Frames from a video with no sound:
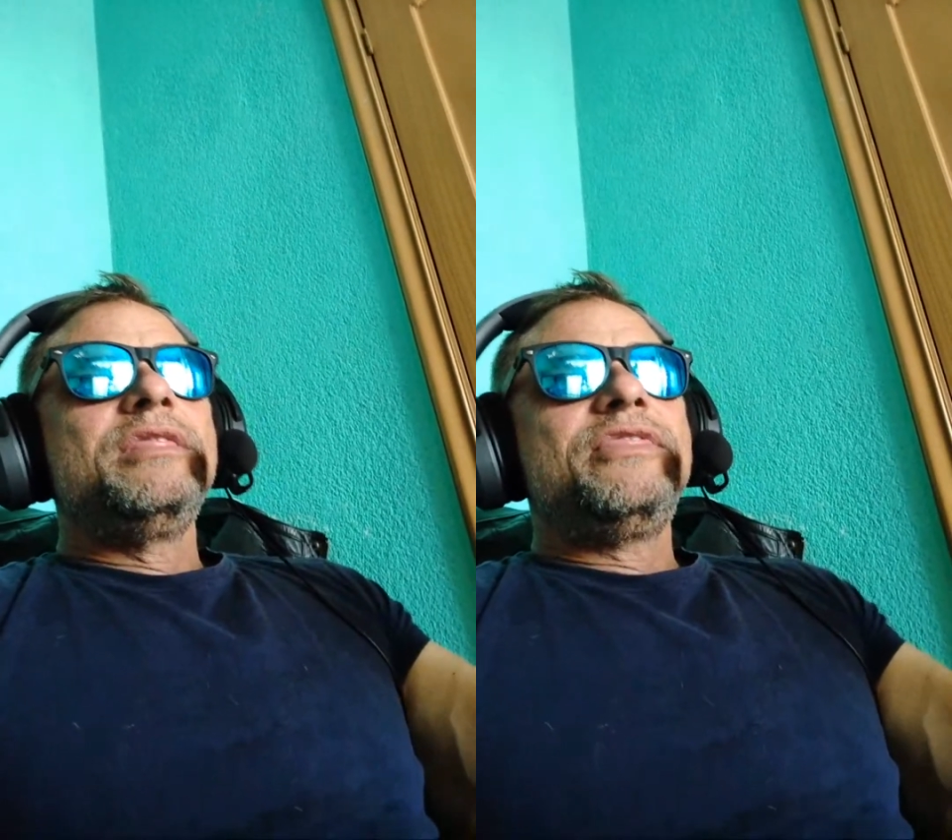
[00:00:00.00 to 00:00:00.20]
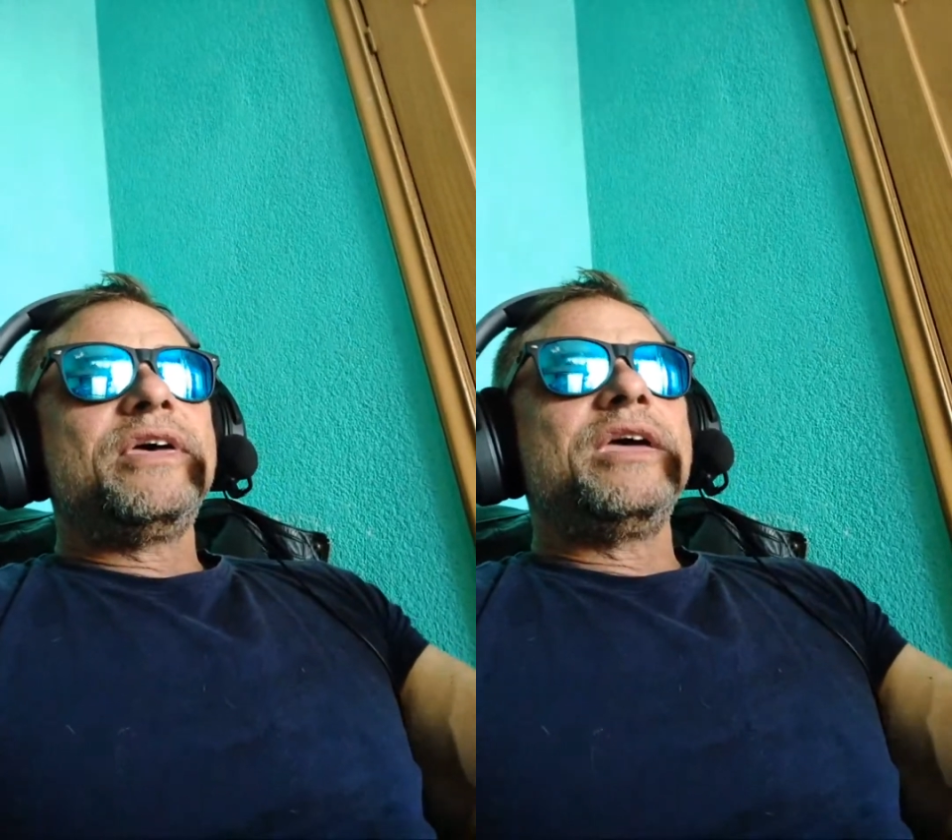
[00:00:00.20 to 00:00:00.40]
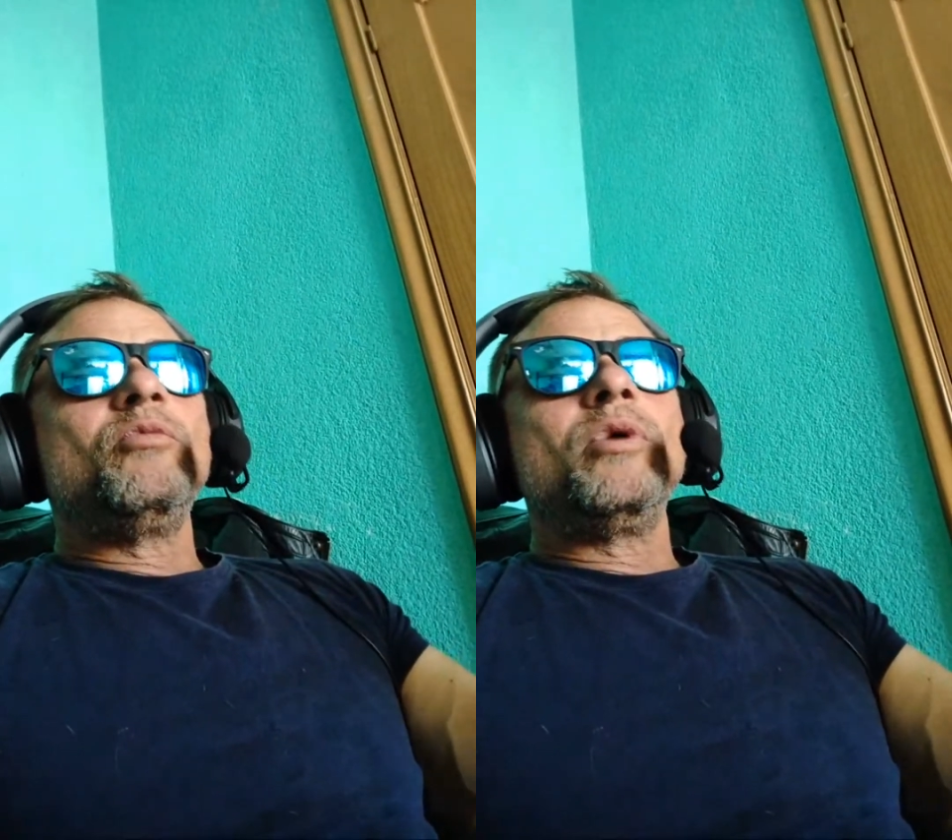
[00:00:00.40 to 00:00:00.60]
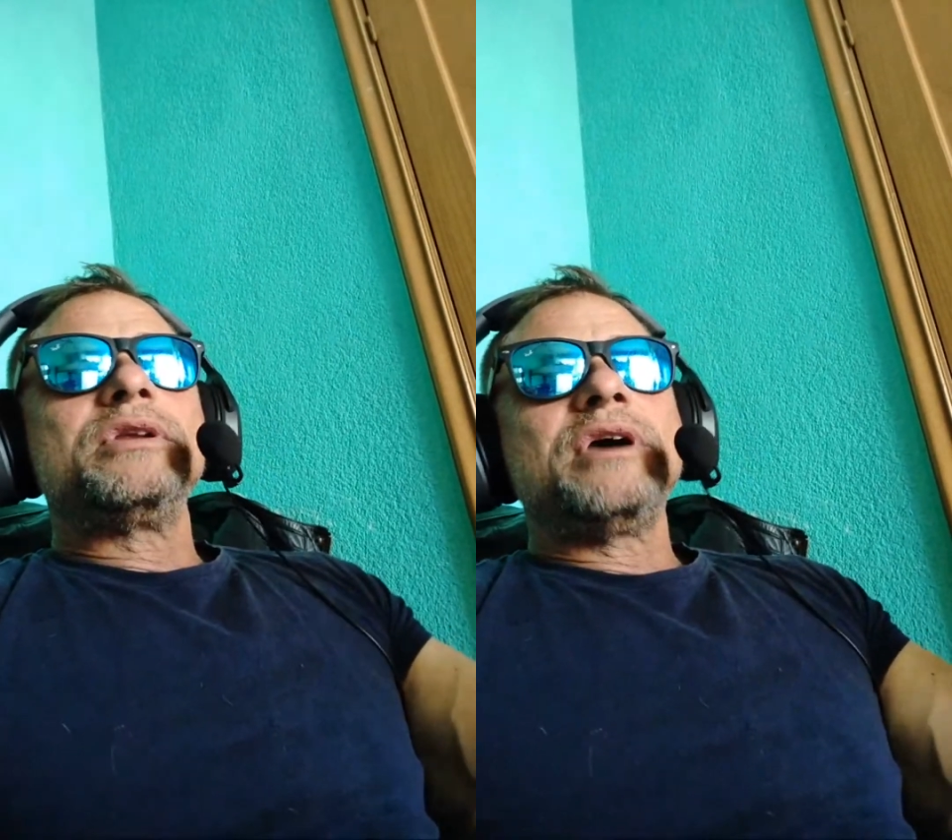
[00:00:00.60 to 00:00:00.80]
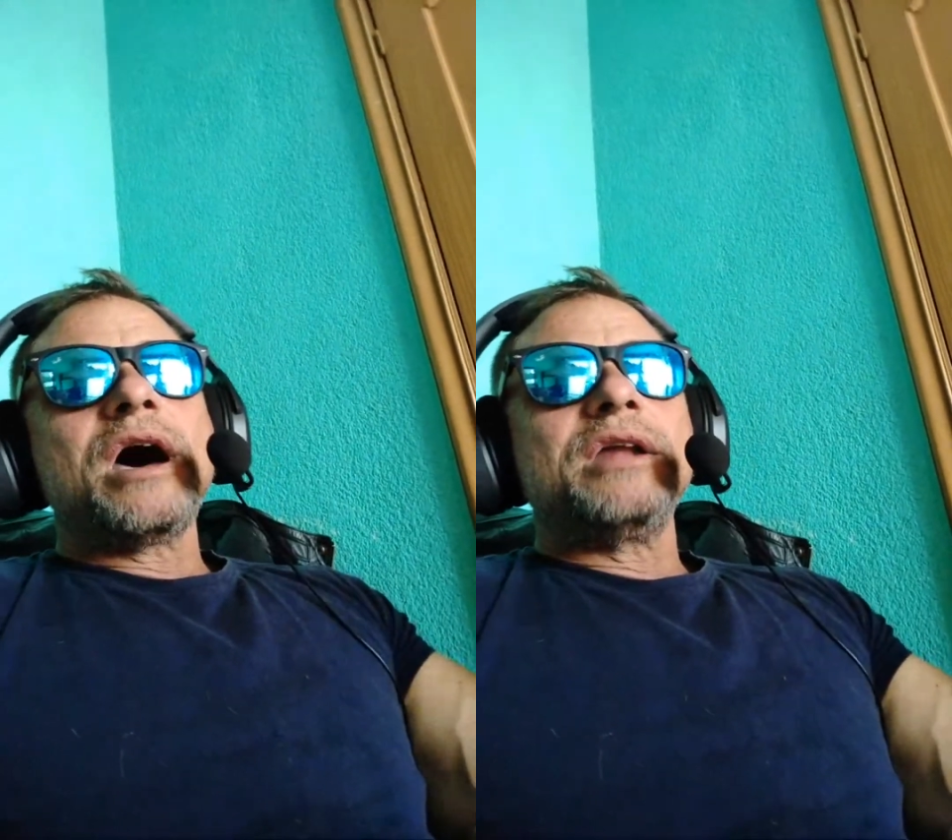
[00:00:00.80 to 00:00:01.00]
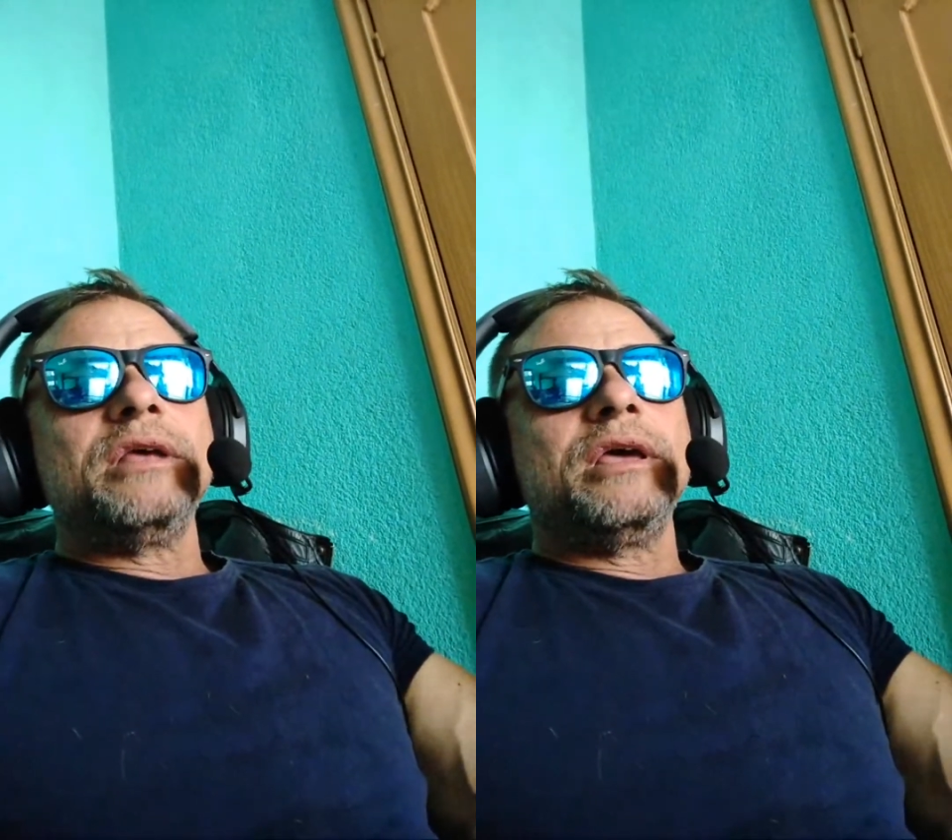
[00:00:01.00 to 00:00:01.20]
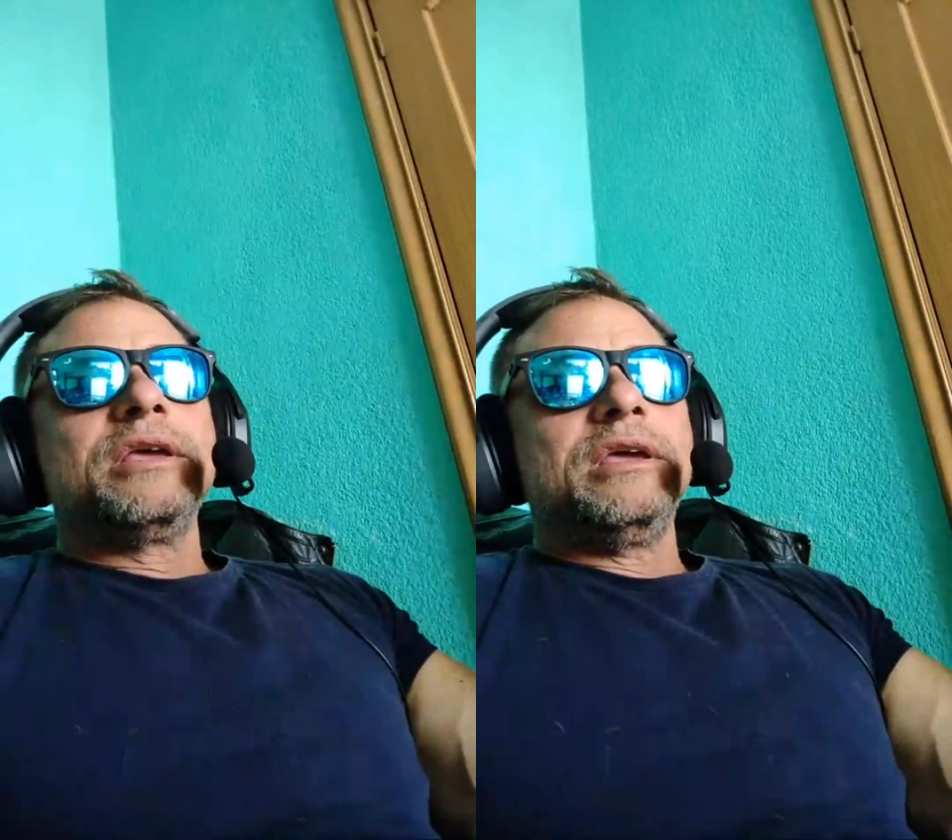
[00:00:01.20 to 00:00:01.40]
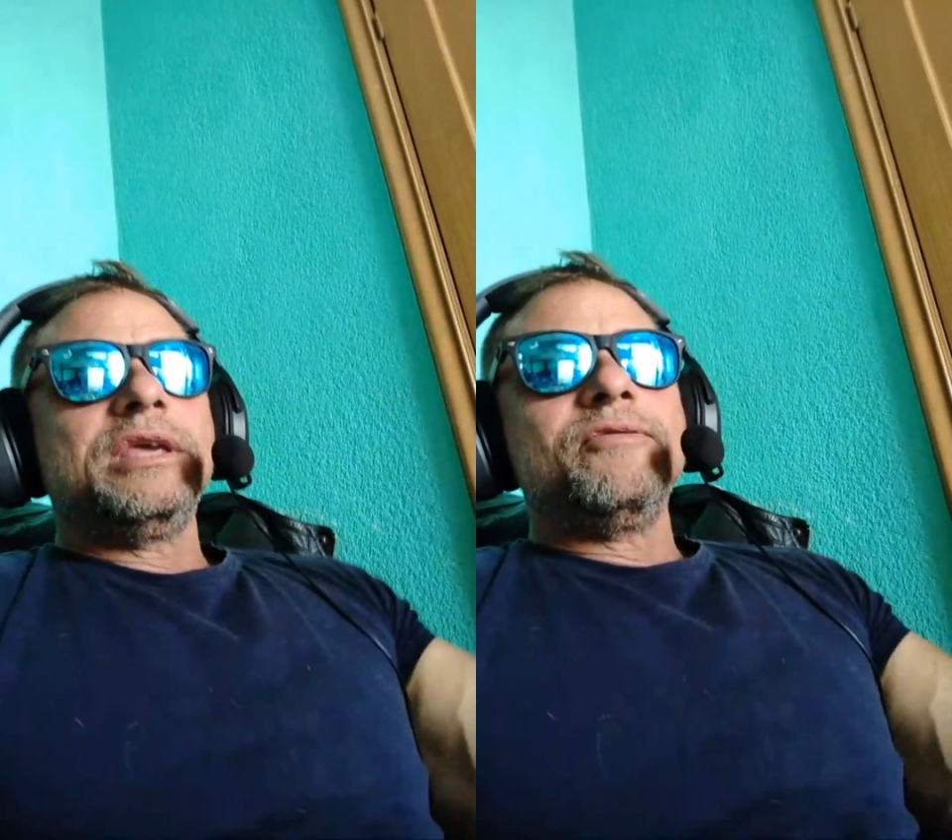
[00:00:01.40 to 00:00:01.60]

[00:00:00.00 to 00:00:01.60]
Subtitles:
than what God can